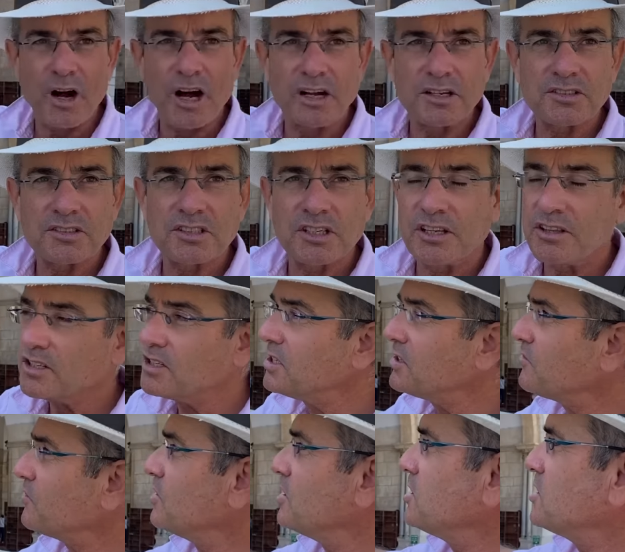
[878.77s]
mosque,
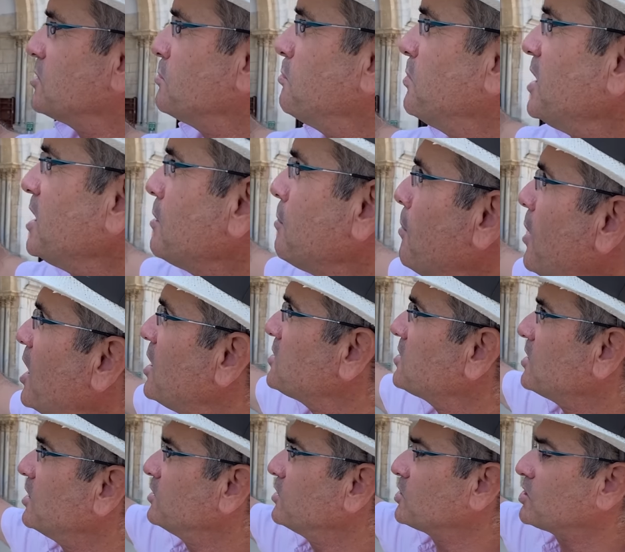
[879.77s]
this big
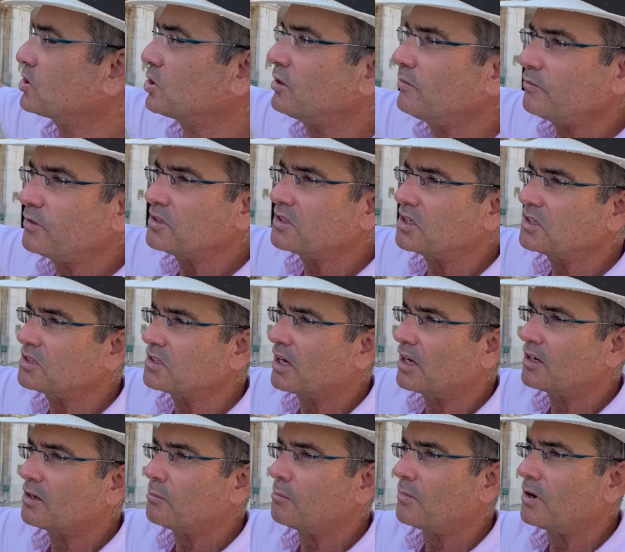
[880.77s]
mosque on the surface is
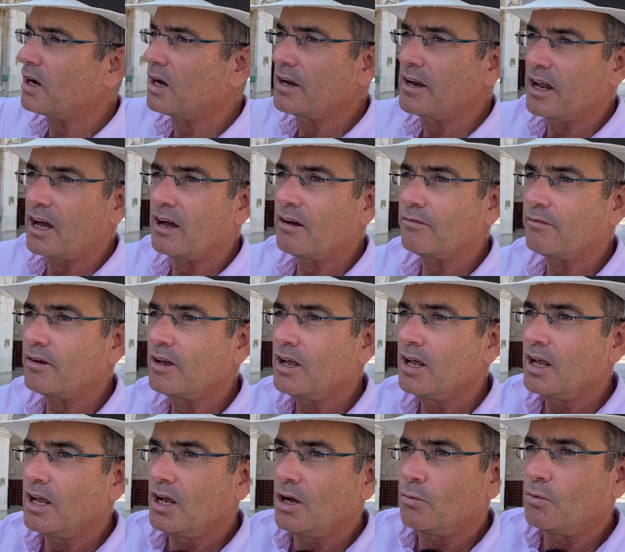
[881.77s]
not enough.
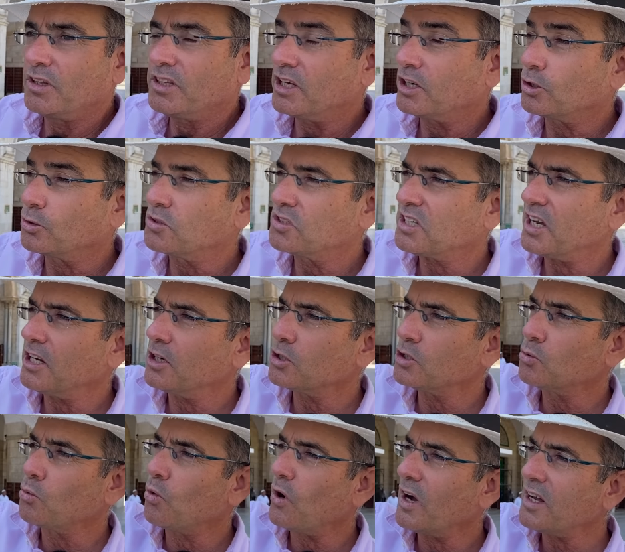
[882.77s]
What the
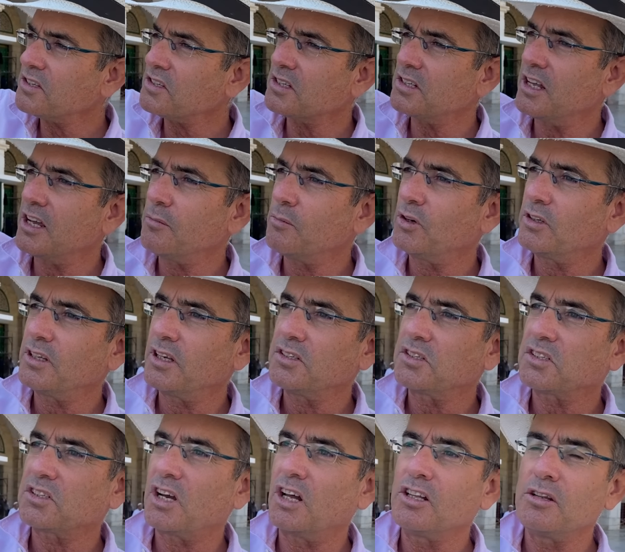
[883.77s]
Crusaders once labeled as
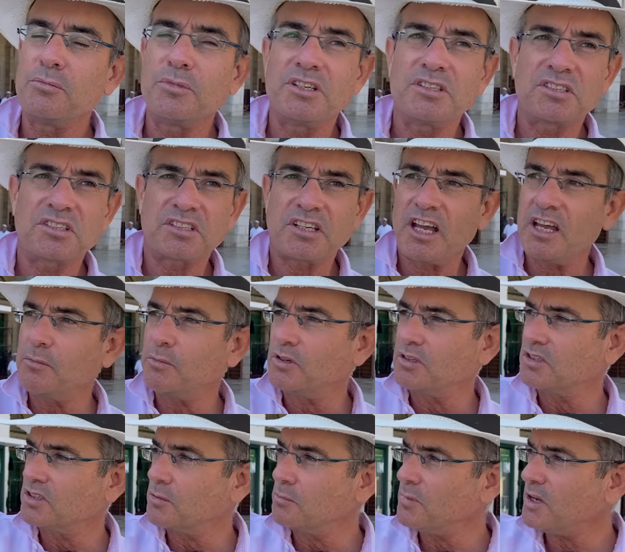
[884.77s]
Solomon's
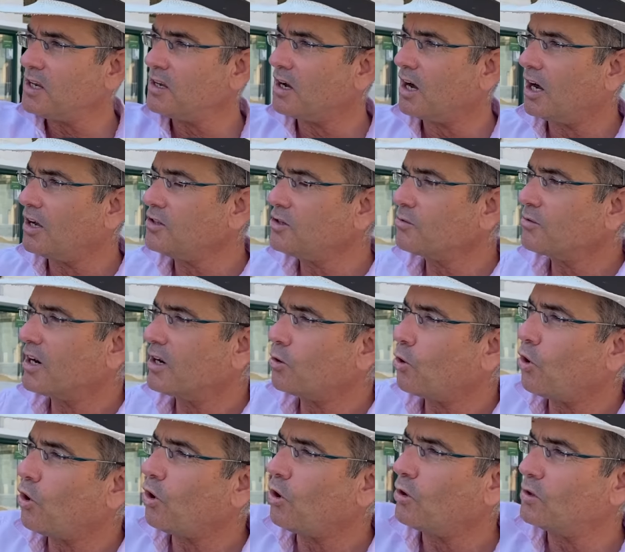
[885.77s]
Stables, the big underground
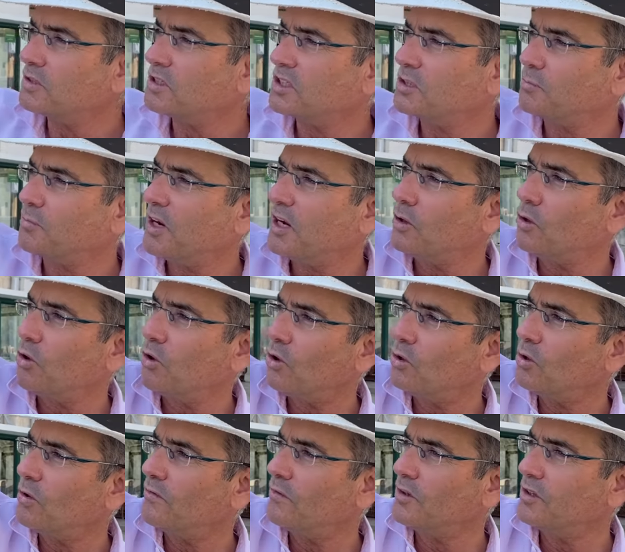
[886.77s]
halls spread
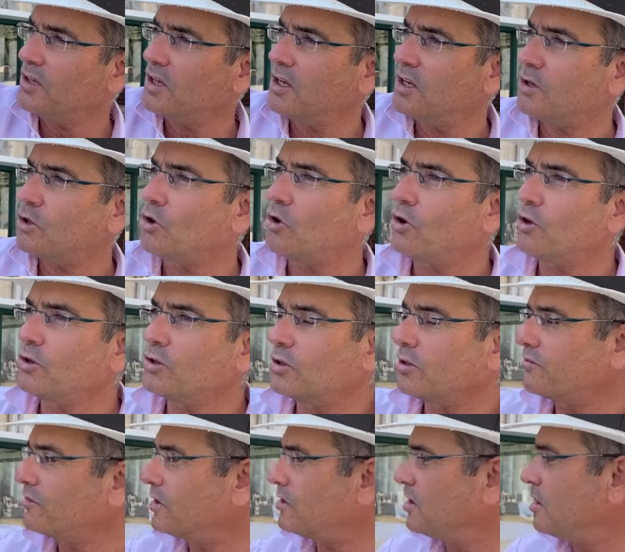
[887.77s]
all over the corner
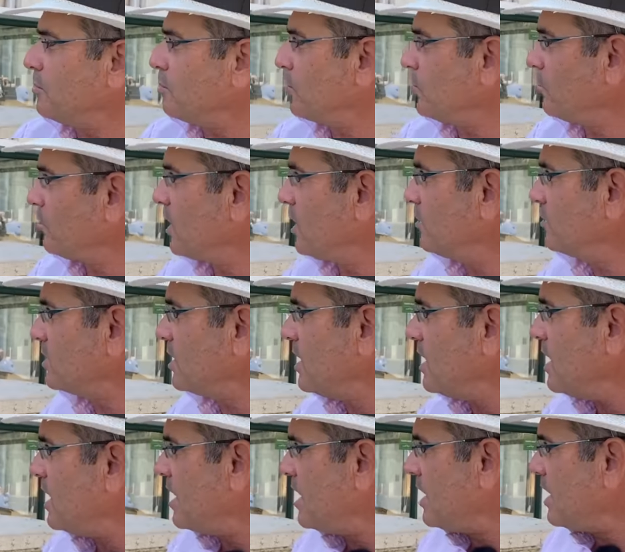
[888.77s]
of the Temple Mount,
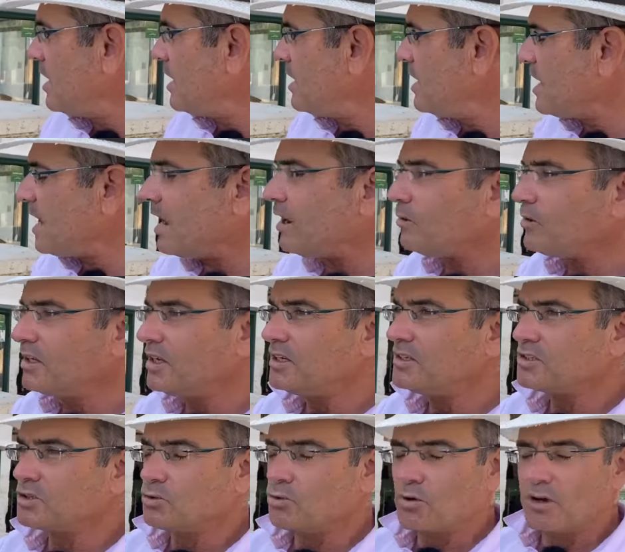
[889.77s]
now
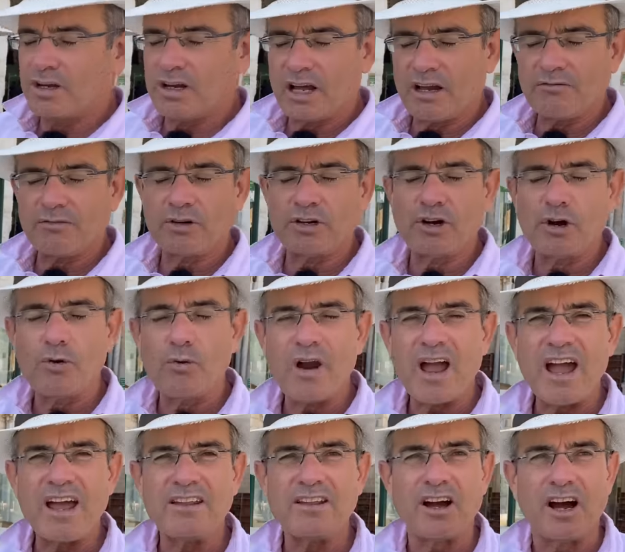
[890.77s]
leads to another
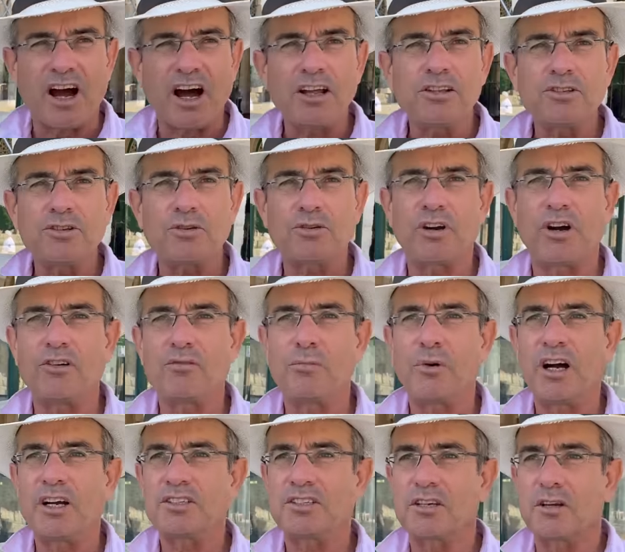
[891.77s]
grand underground
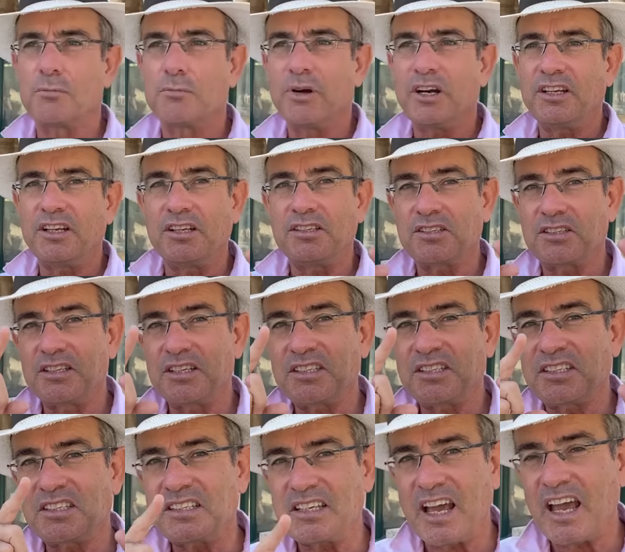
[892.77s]
mosque, but it's the
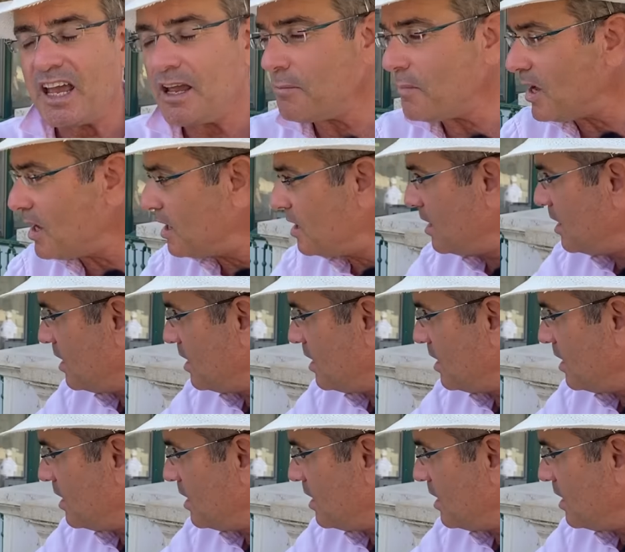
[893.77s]
same